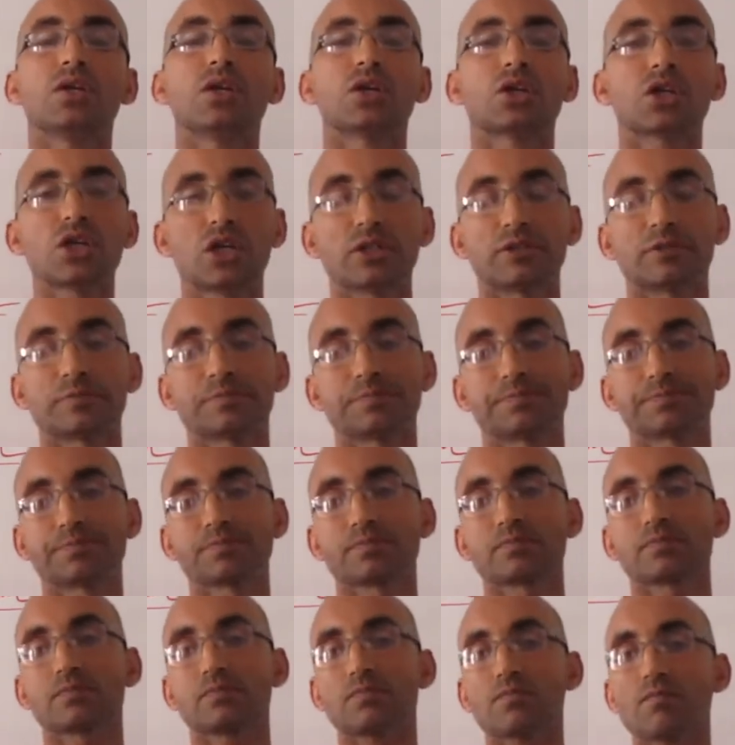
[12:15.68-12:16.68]
Good.
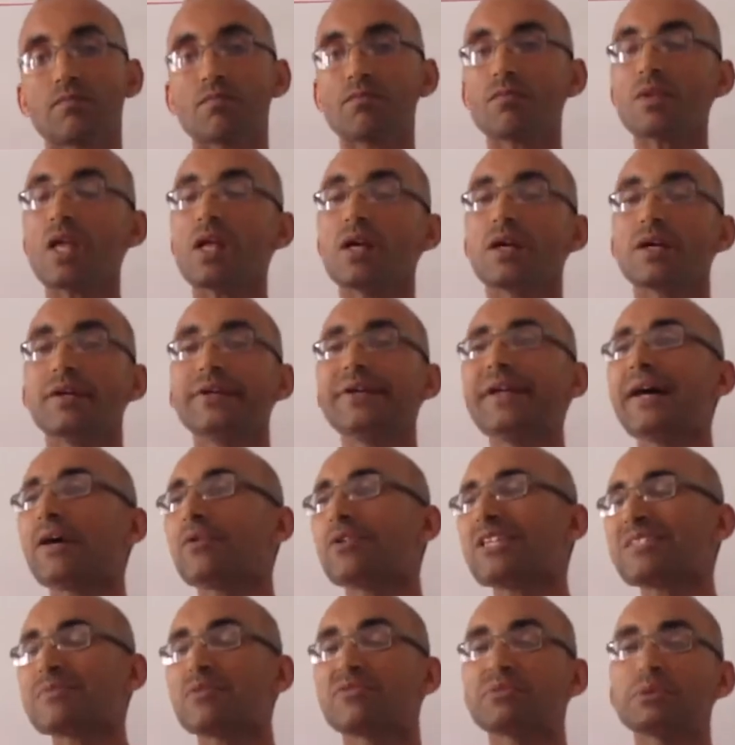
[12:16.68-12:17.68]
Now
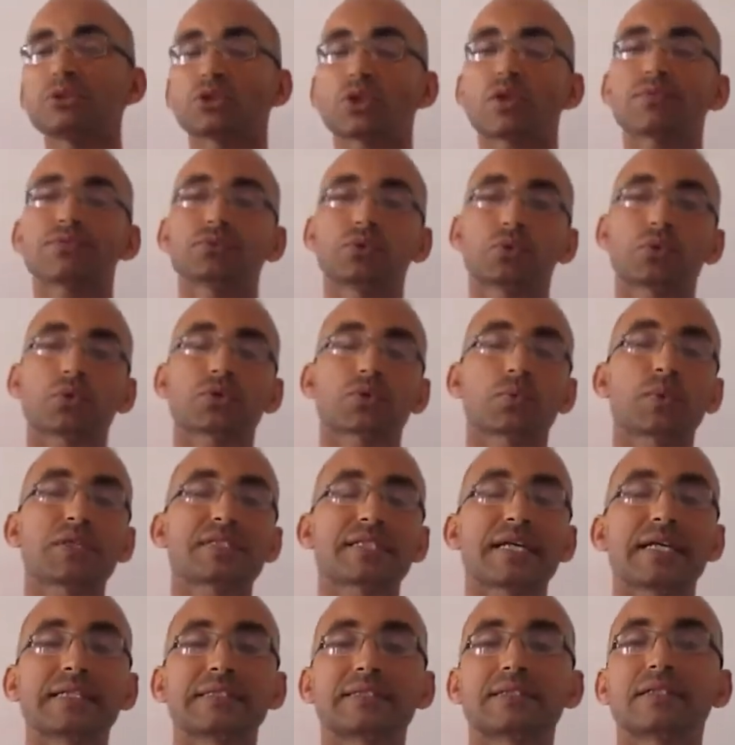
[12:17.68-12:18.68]
this movement, of course, we
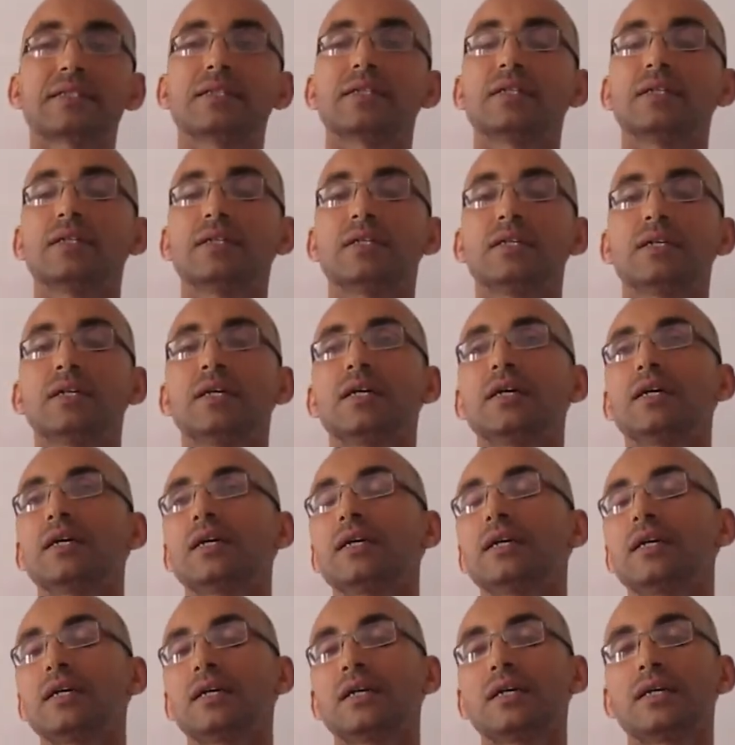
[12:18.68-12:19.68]
said
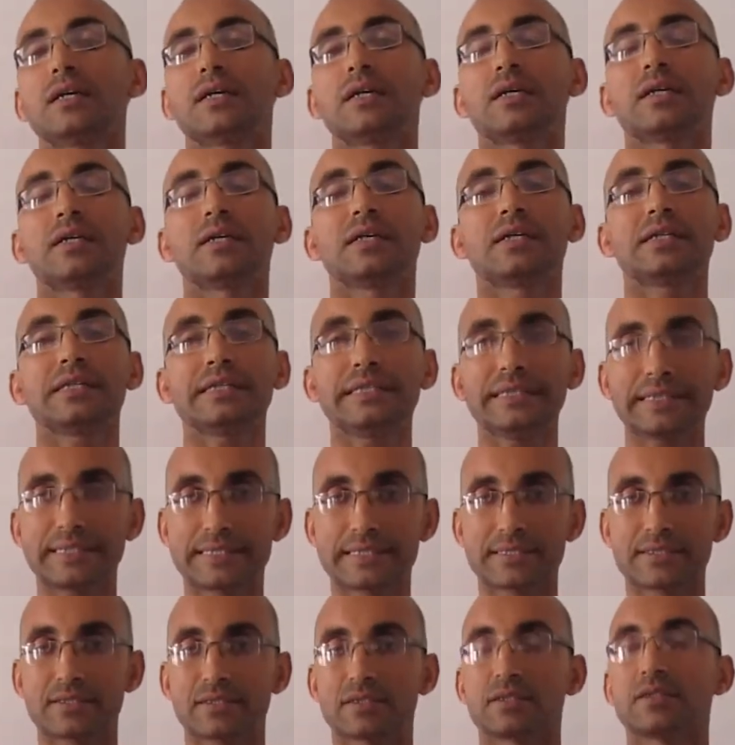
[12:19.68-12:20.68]

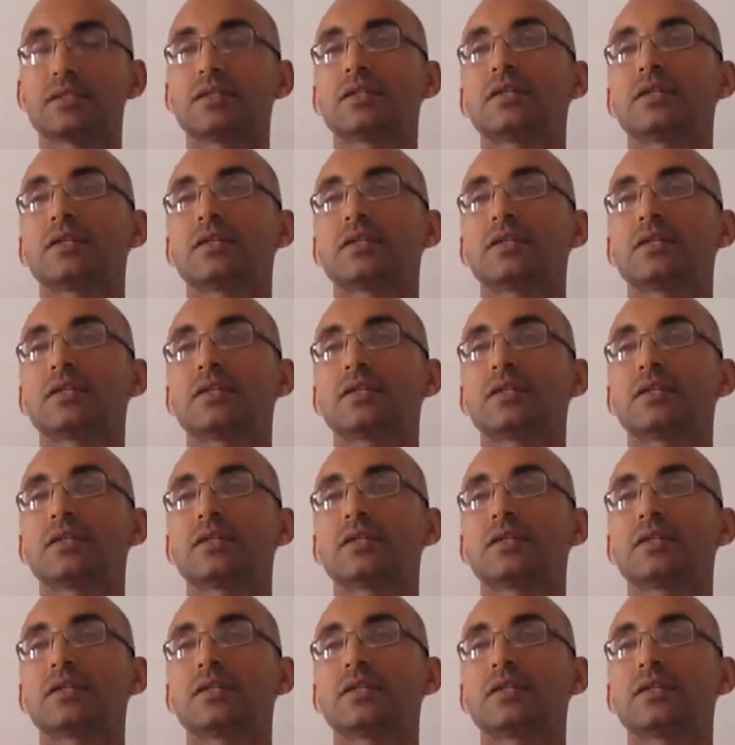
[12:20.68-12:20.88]
it